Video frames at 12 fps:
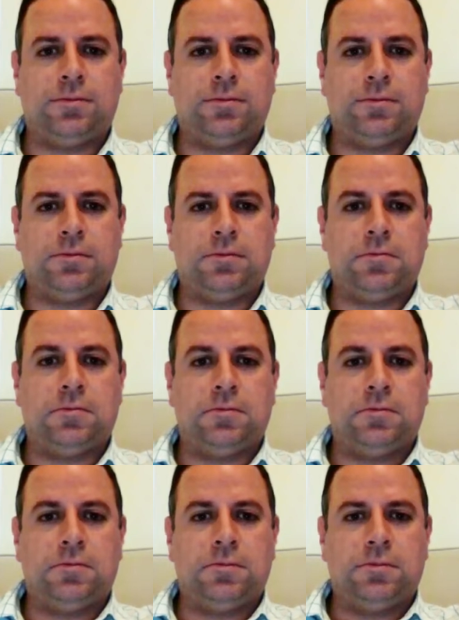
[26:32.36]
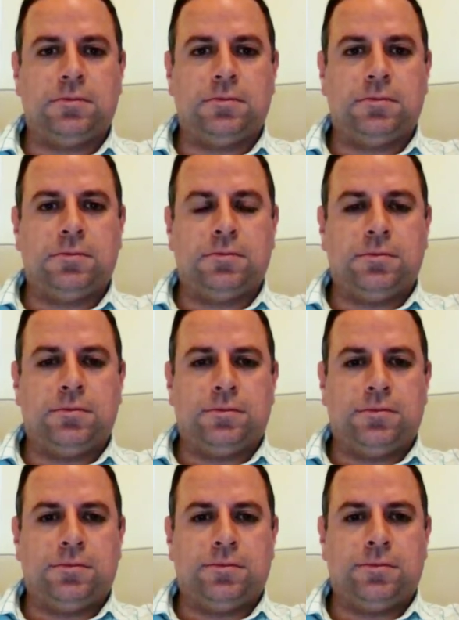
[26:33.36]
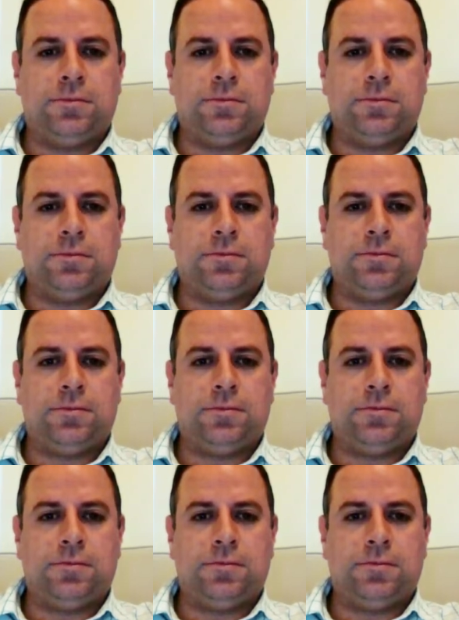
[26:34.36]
(not speaking)